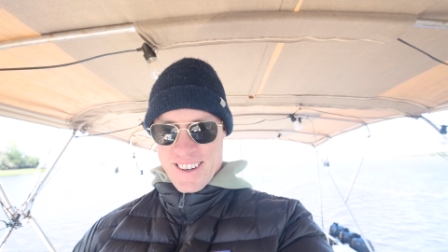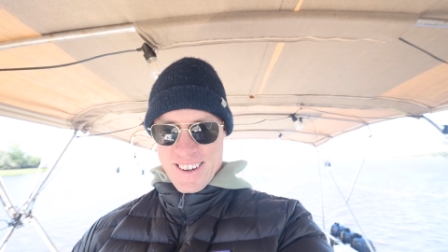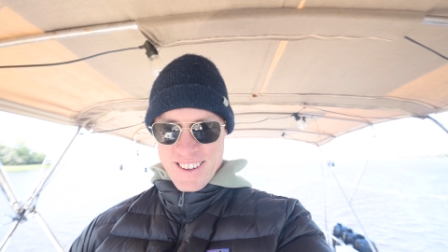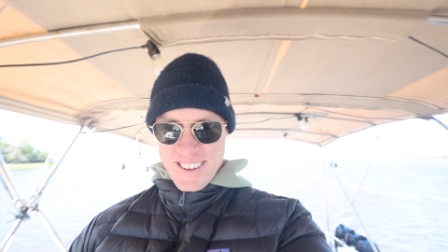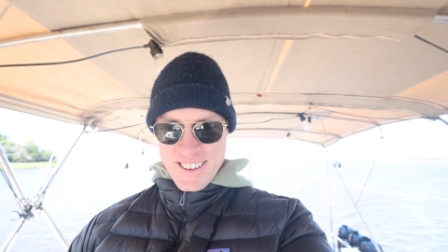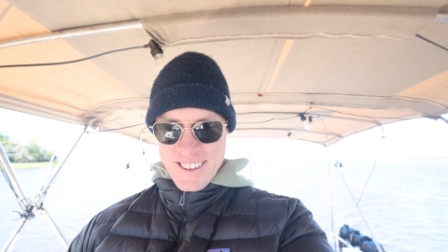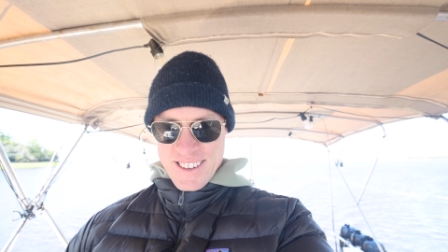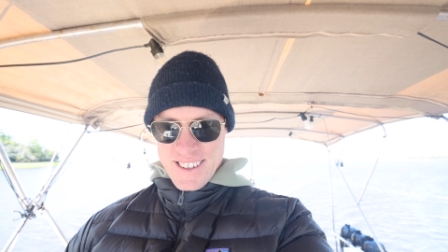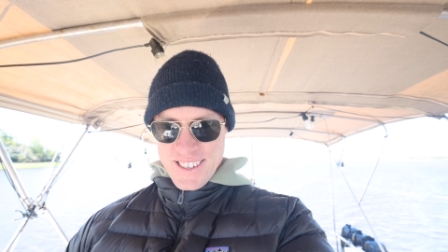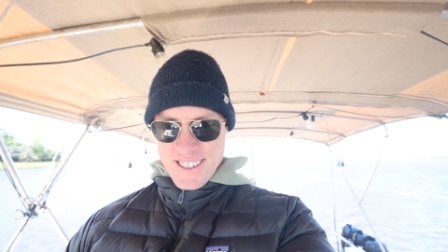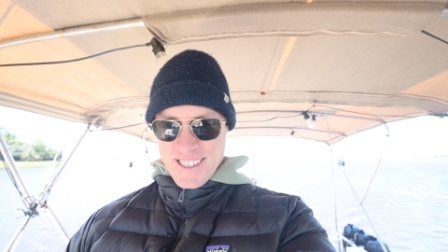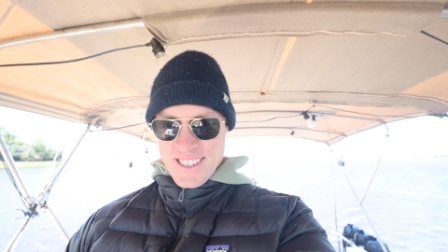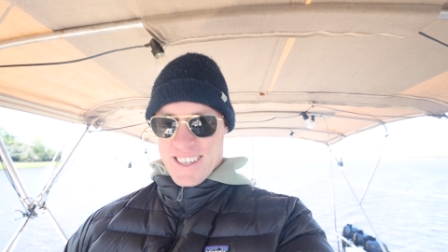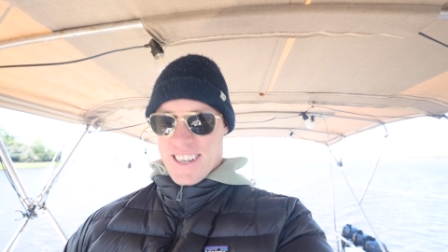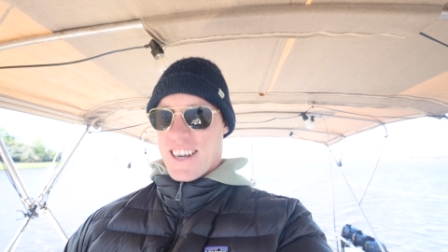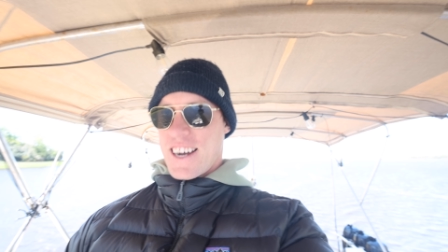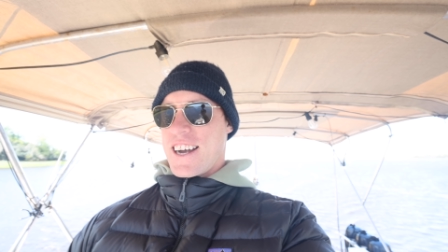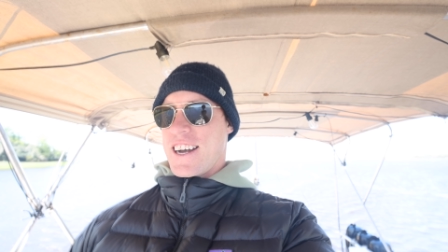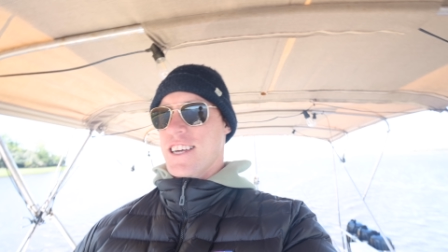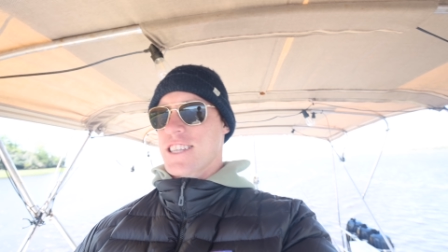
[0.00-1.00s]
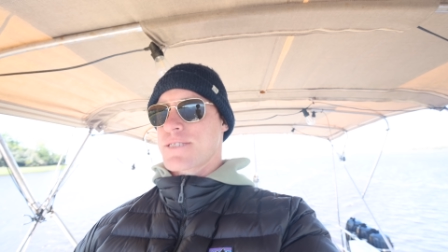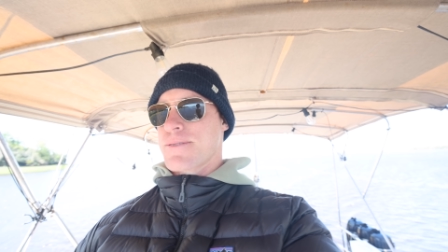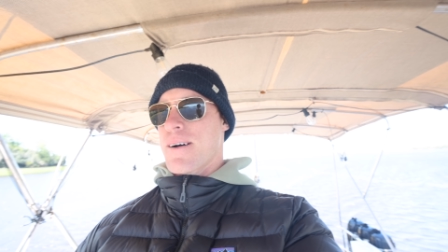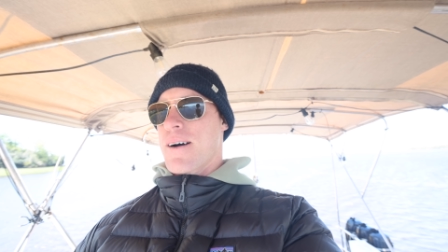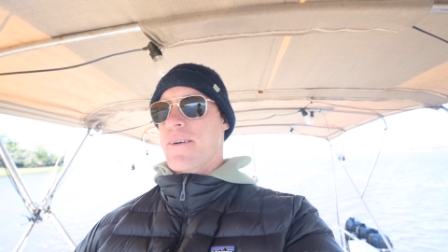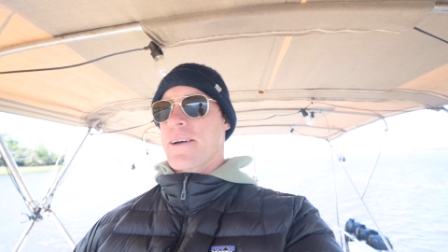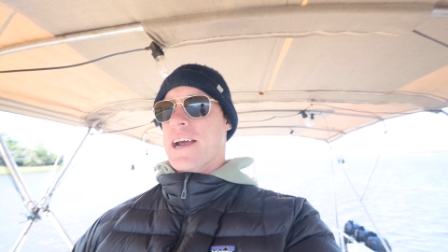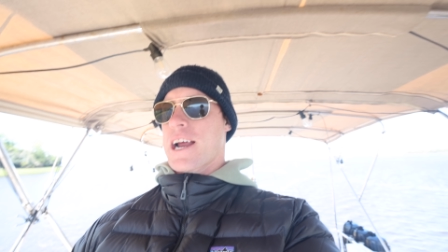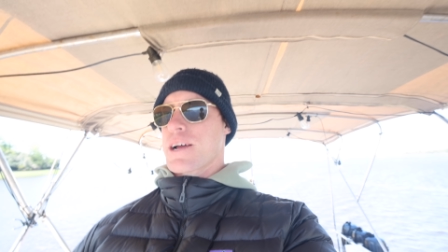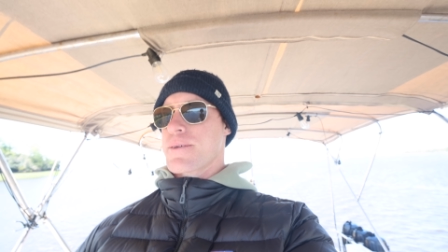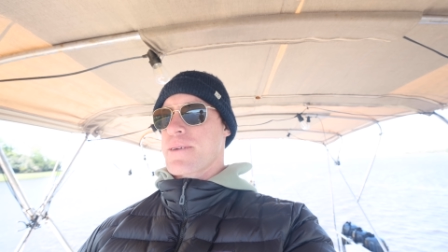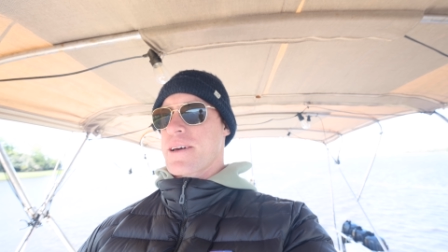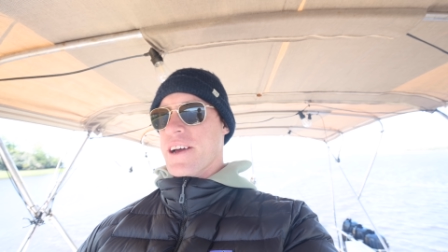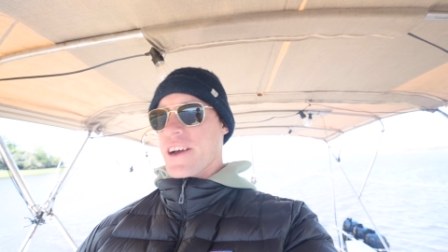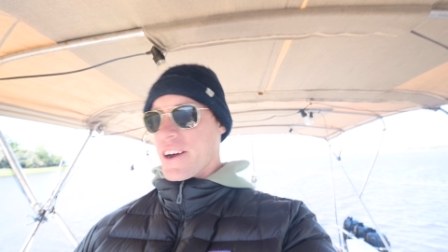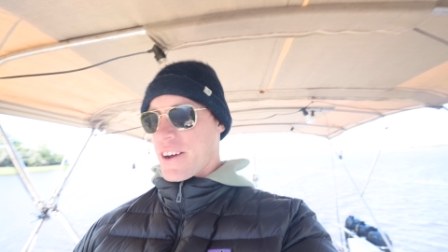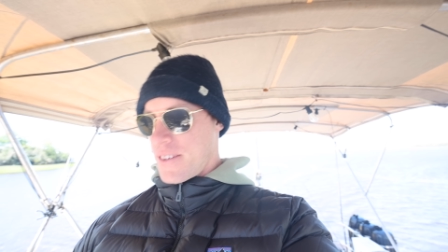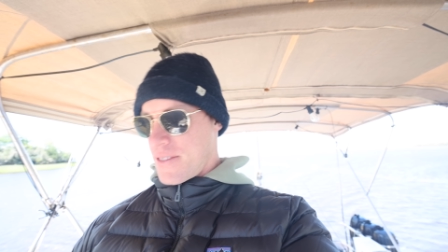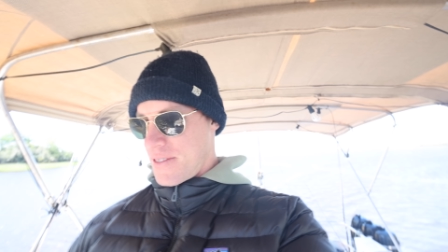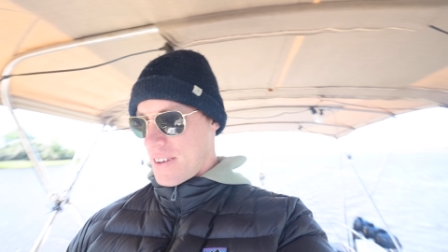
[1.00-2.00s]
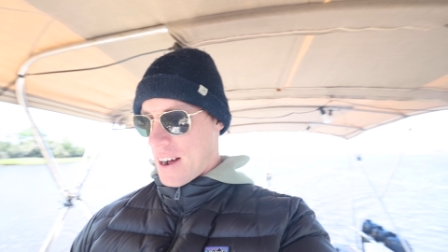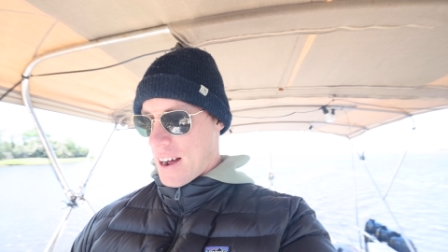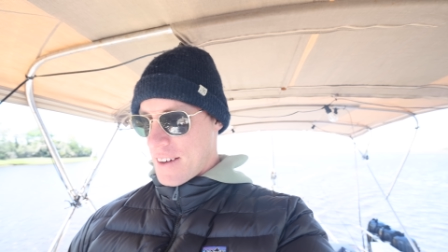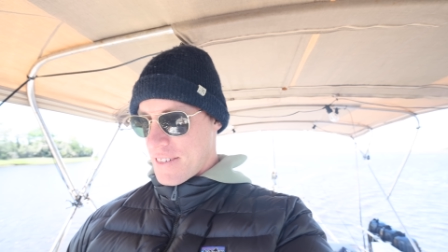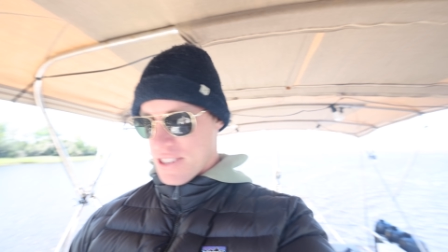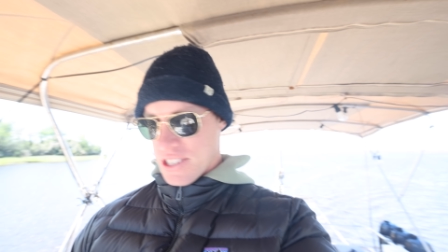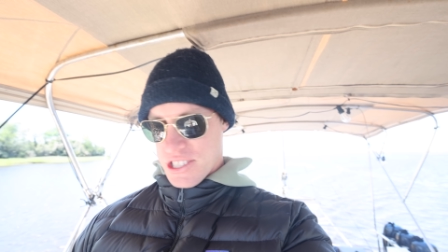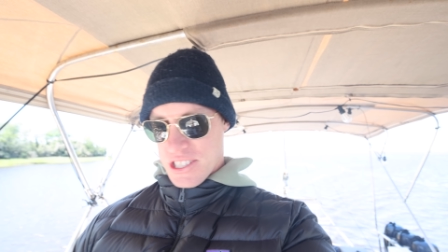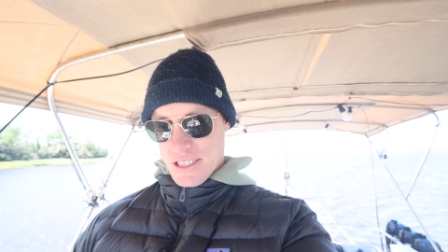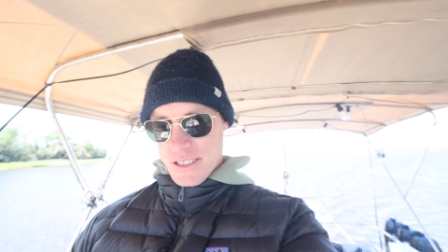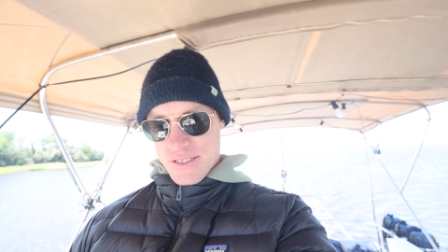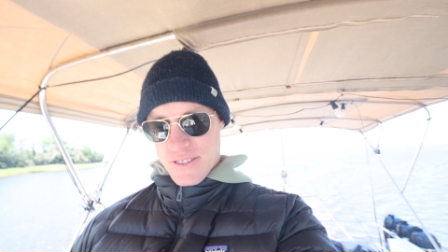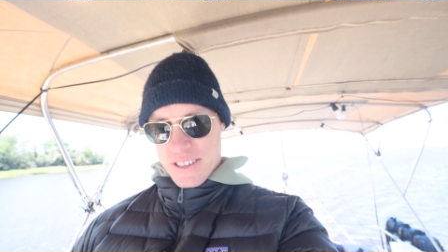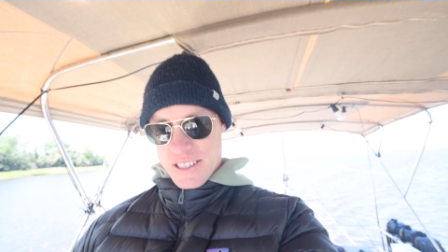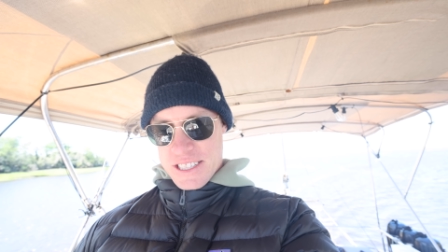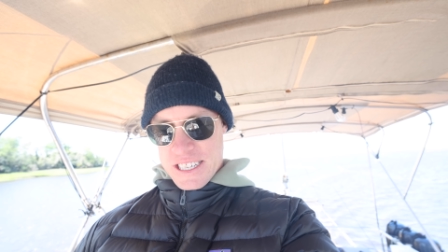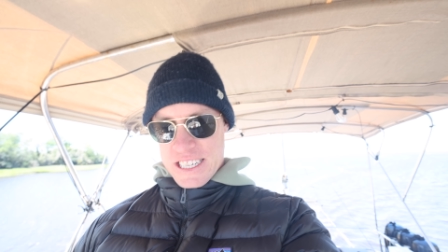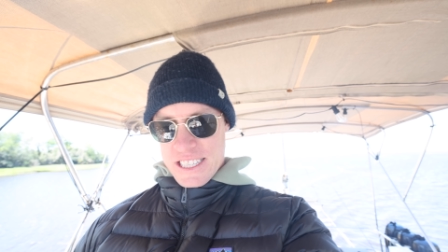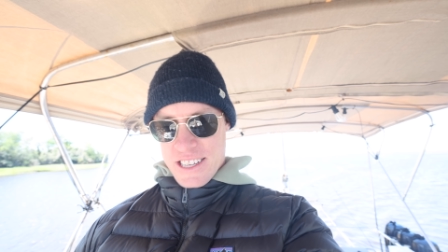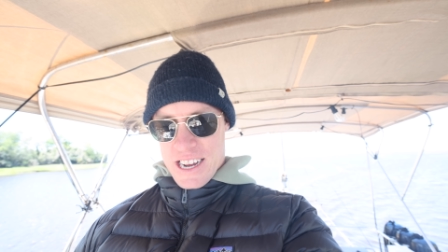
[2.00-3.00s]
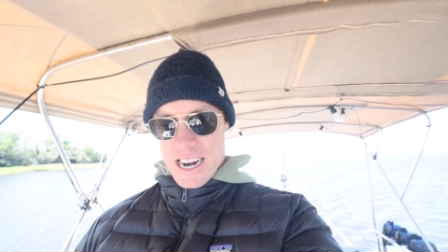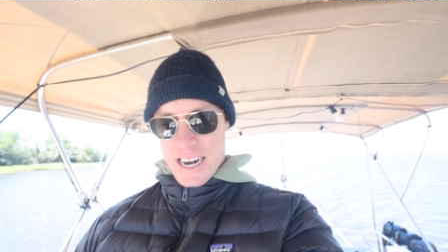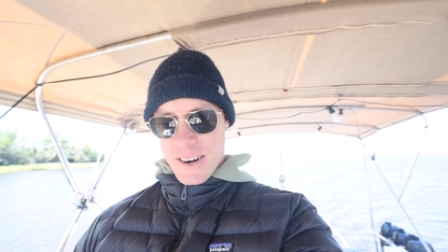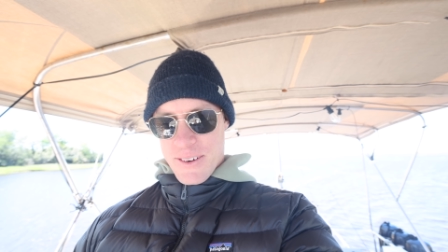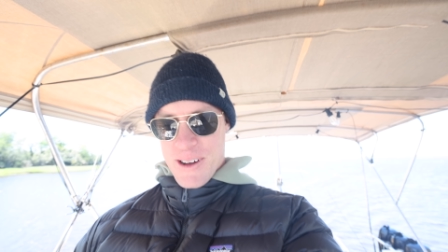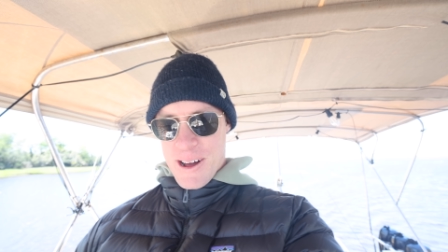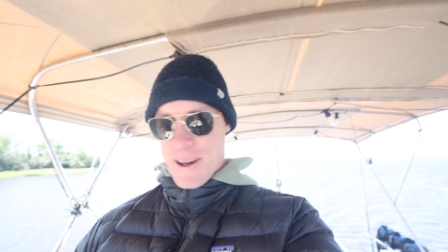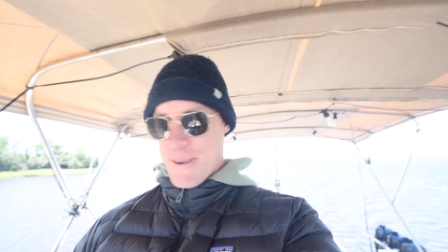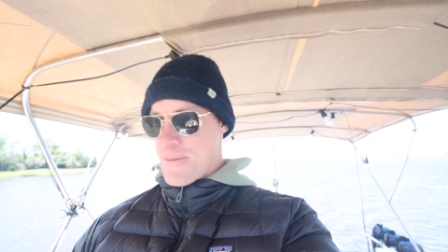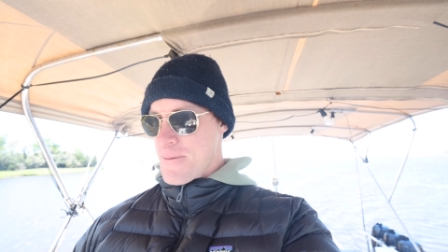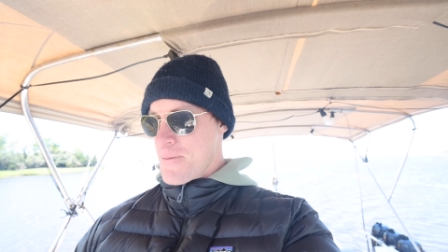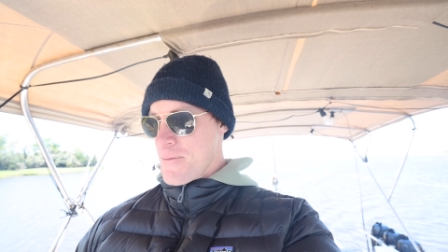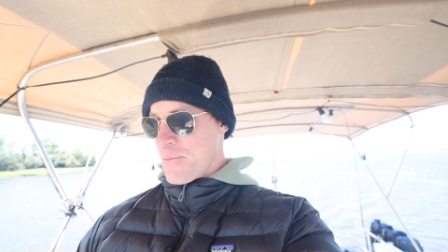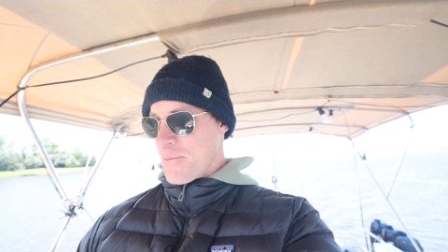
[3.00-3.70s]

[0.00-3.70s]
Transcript: And it's probably gonna be a good five or six feet the entire way.